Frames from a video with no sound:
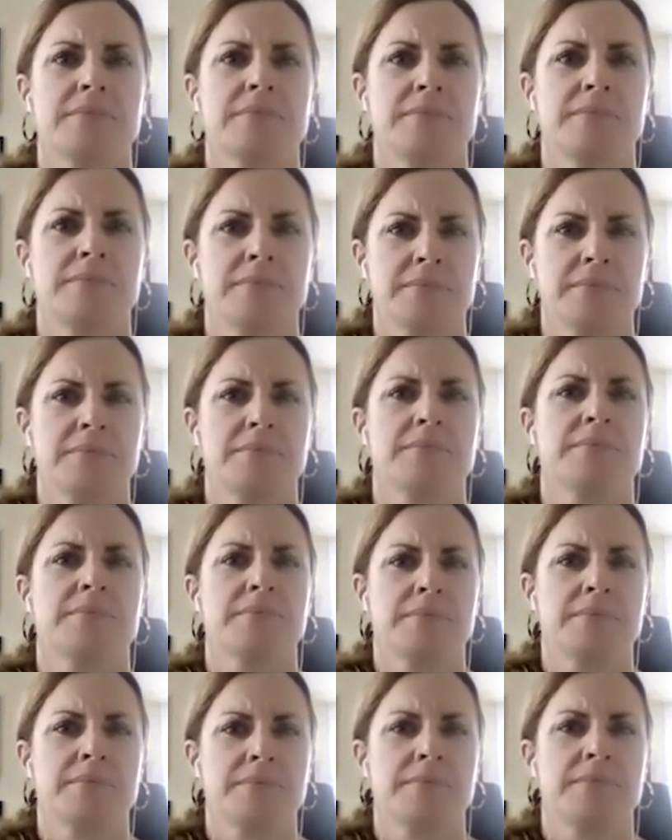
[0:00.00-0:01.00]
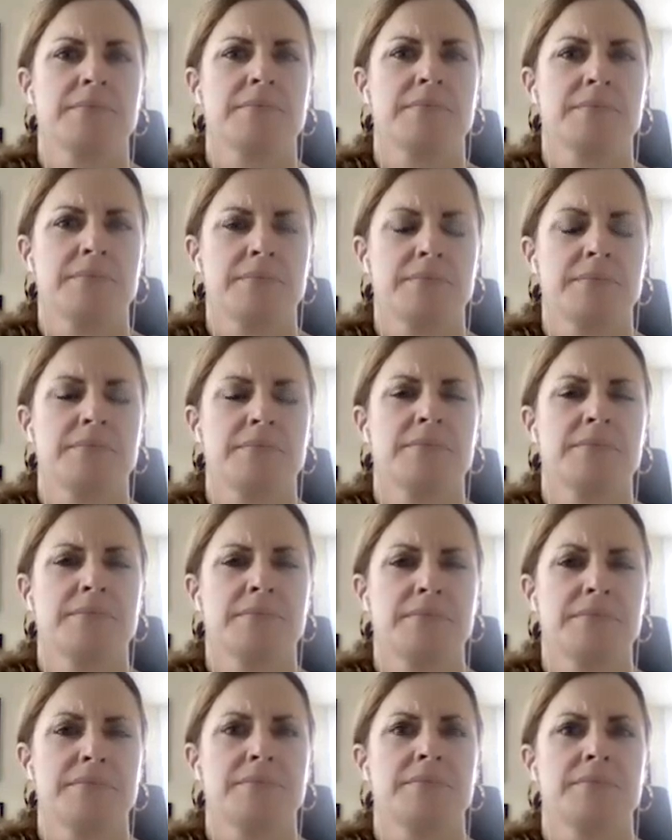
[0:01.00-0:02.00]

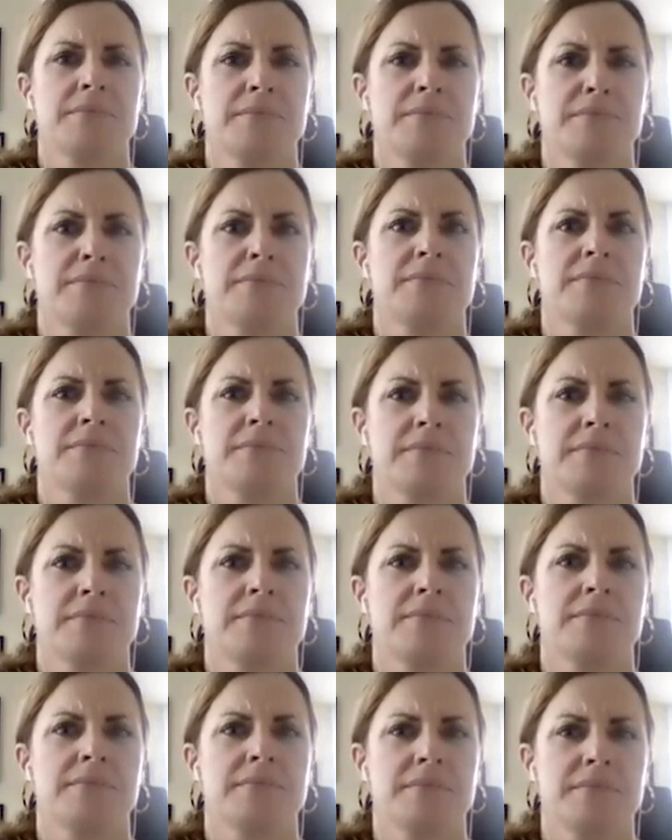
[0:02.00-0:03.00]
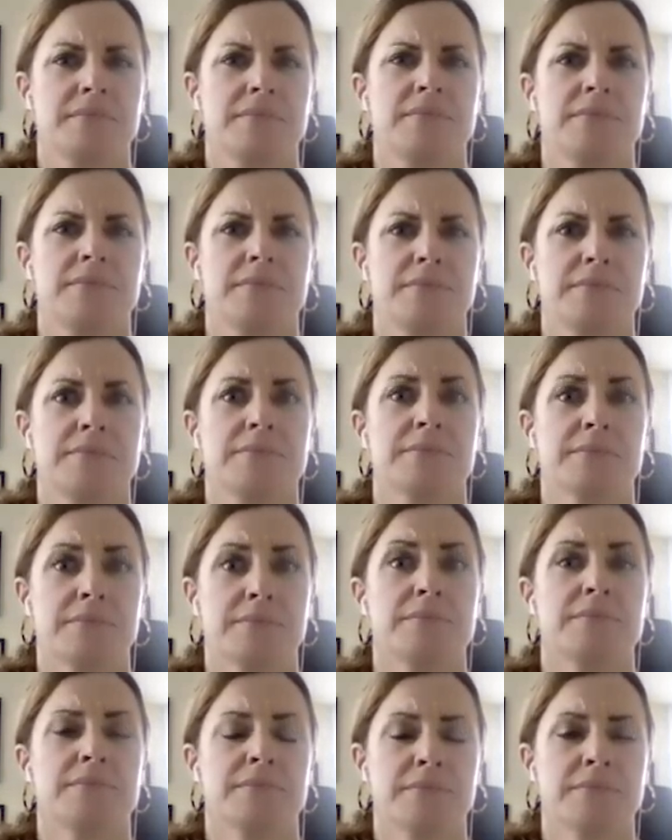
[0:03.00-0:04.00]

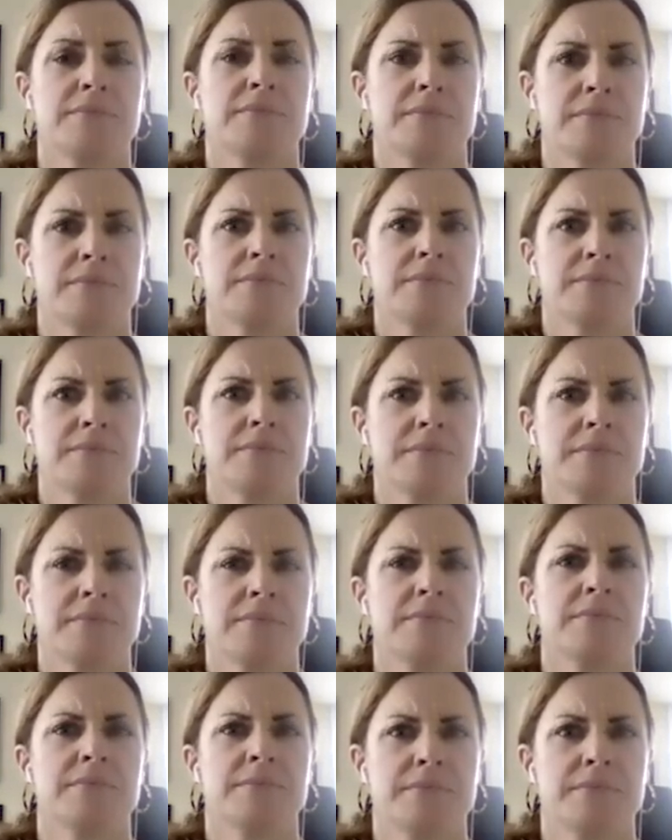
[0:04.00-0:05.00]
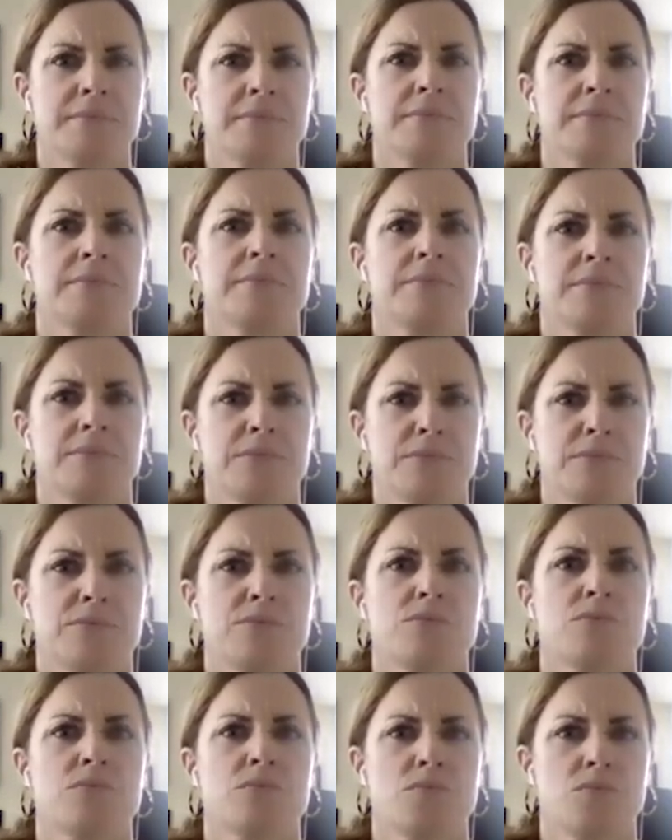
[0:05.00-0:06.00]

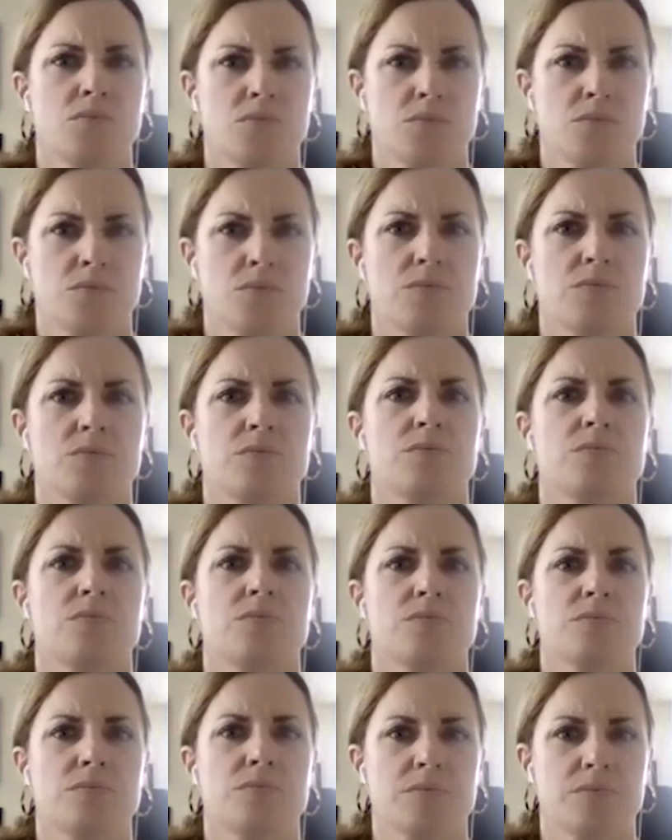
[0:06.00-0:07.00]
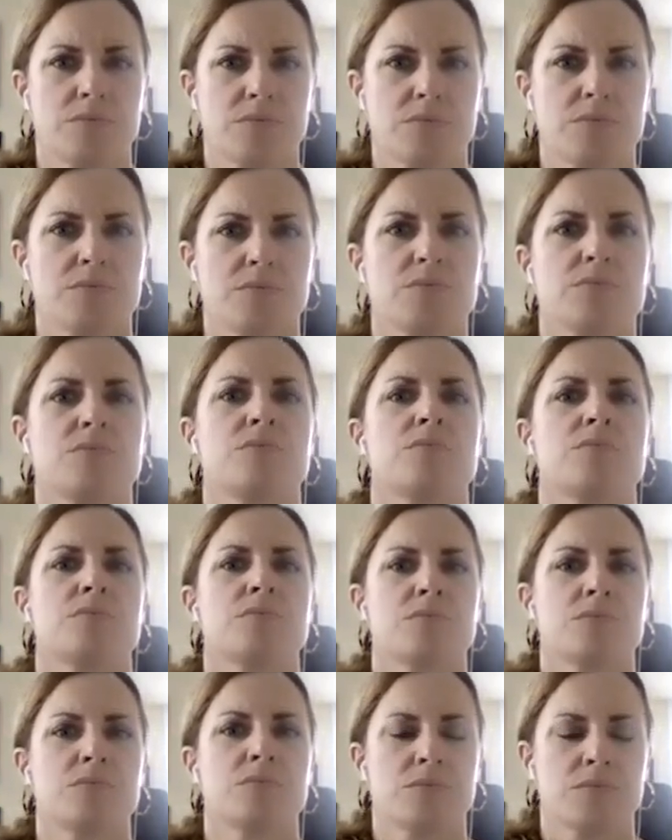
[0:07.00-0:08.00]
(not speaking)